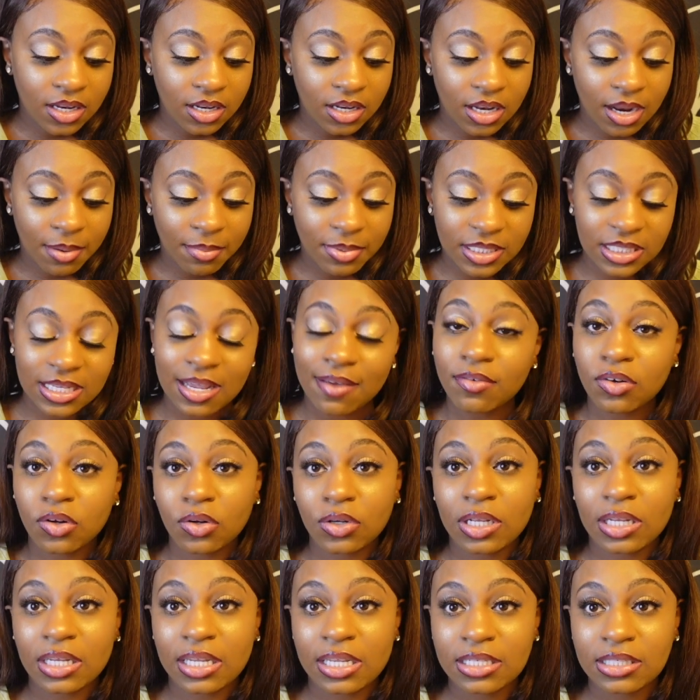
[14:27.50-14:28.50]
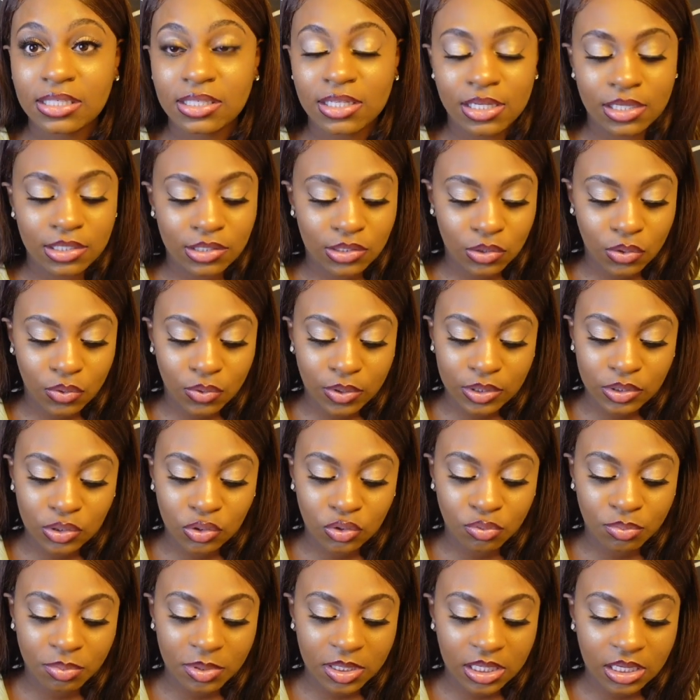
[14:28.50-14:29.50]
Number 7 on the list is going to
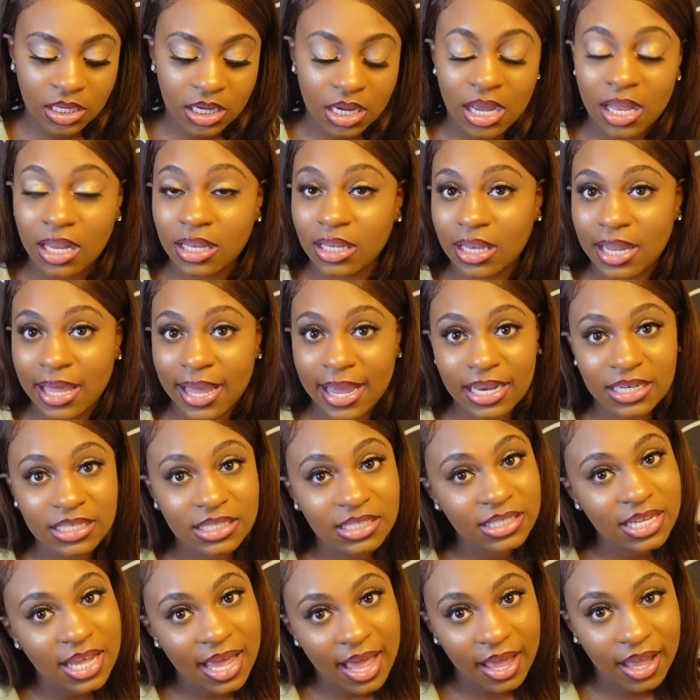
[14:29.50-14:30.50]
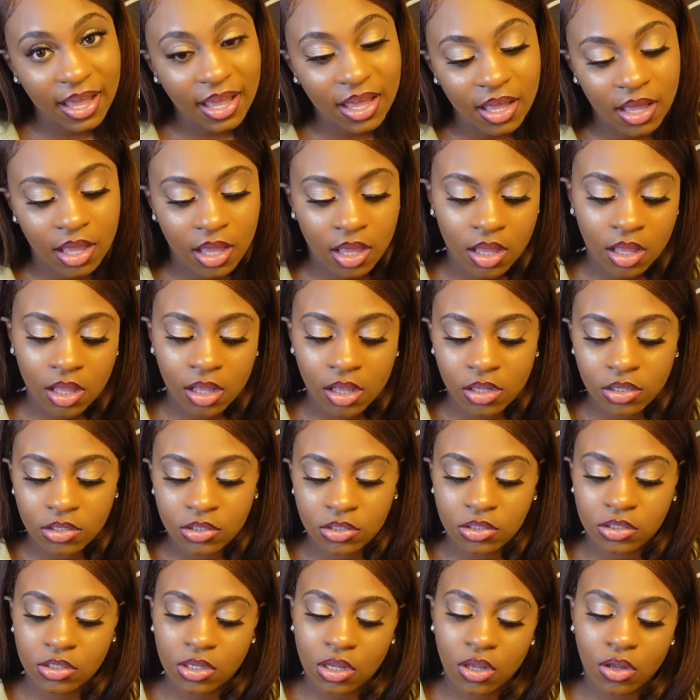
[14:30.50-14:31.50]
be a lash tech.
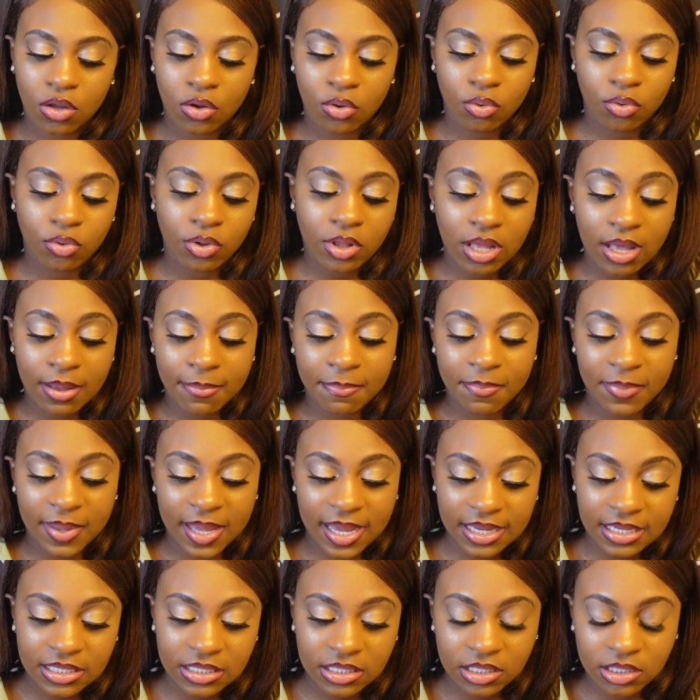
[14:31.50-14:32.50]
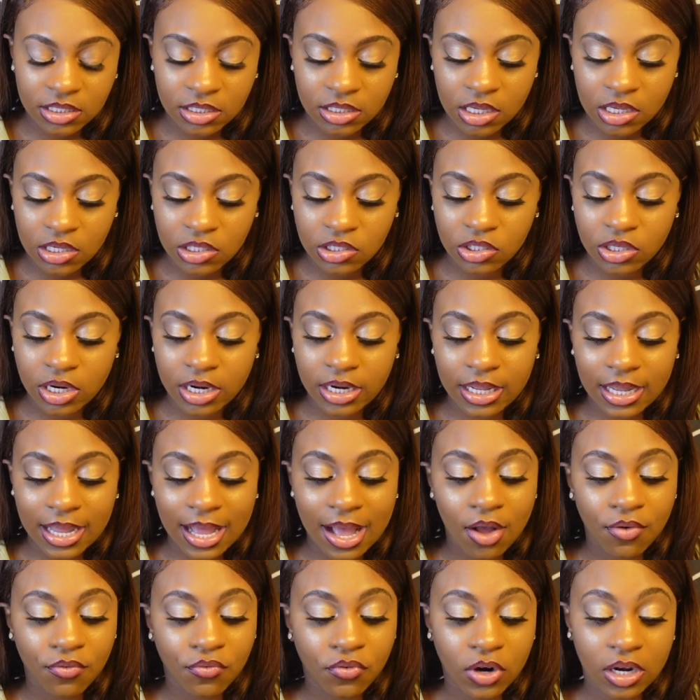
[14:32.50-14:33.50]
So a base starting
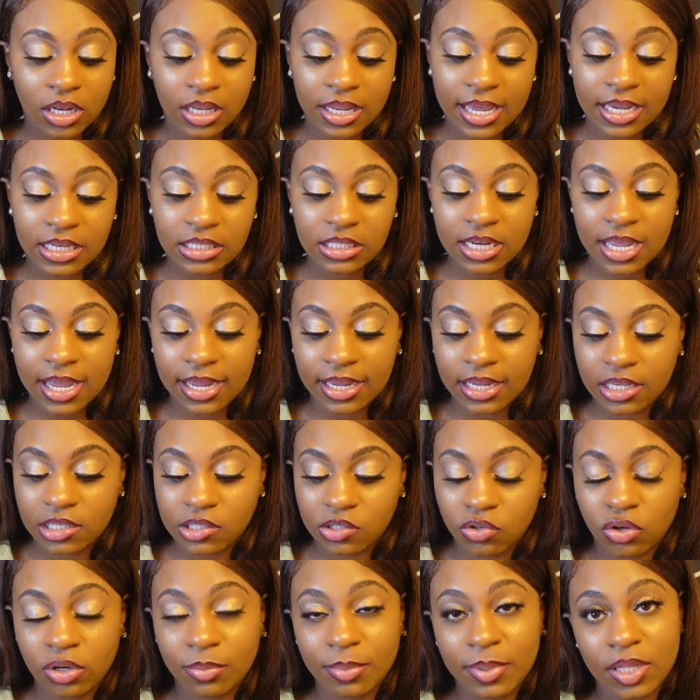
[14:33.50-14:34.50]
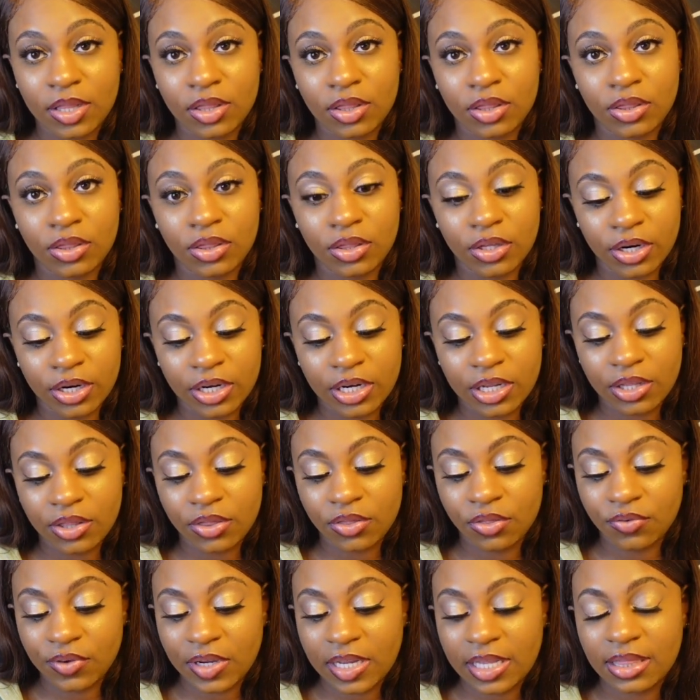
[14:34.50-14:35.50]
out for a lash tech is going to be
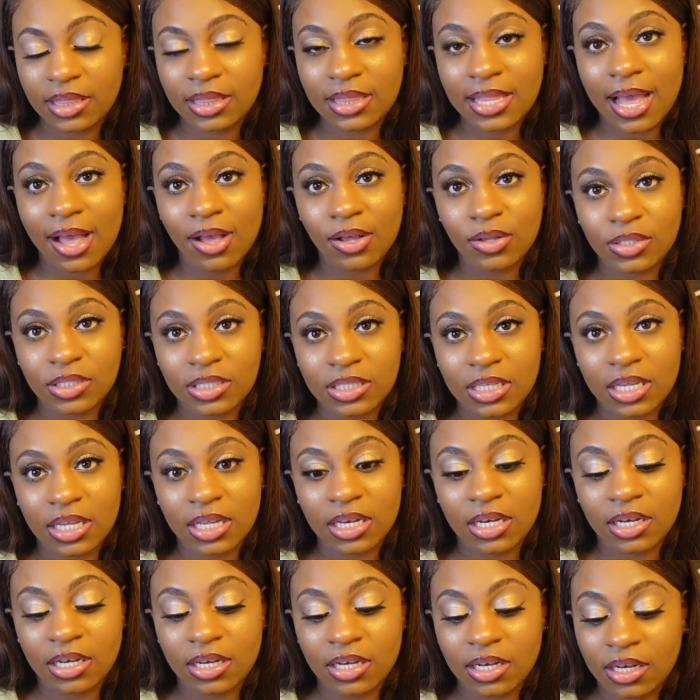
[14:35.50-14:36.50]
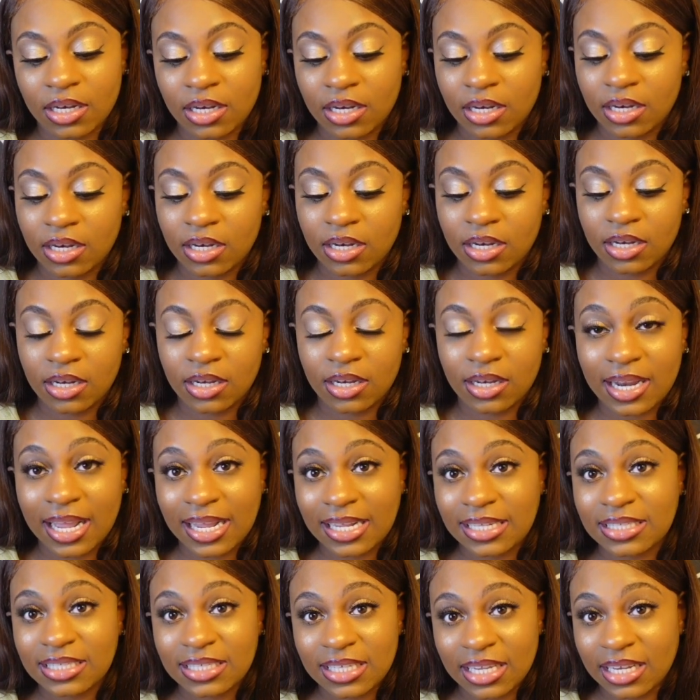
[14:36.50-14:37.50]

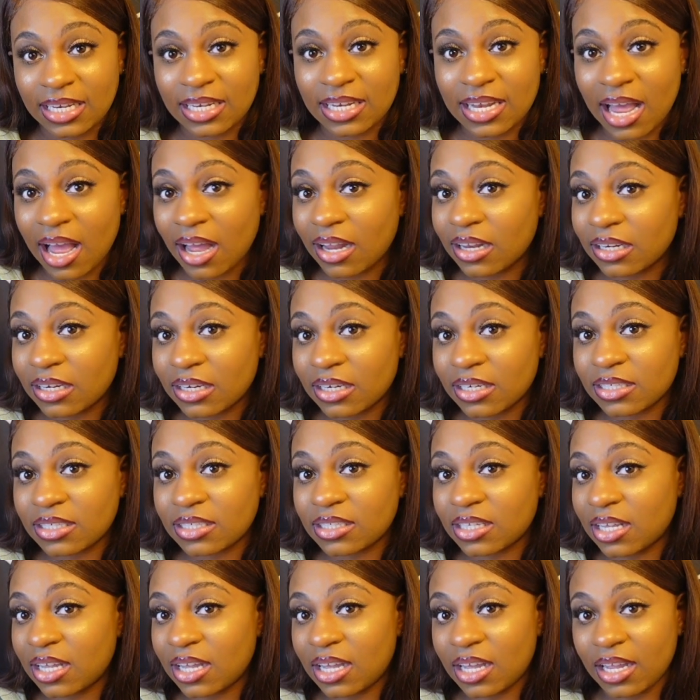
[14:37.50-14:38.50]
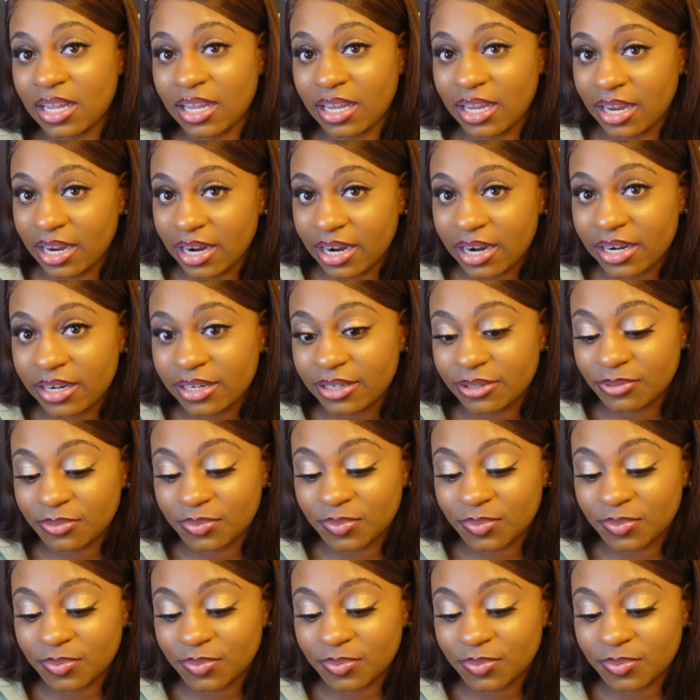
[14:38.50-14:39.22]
$33,019 a year,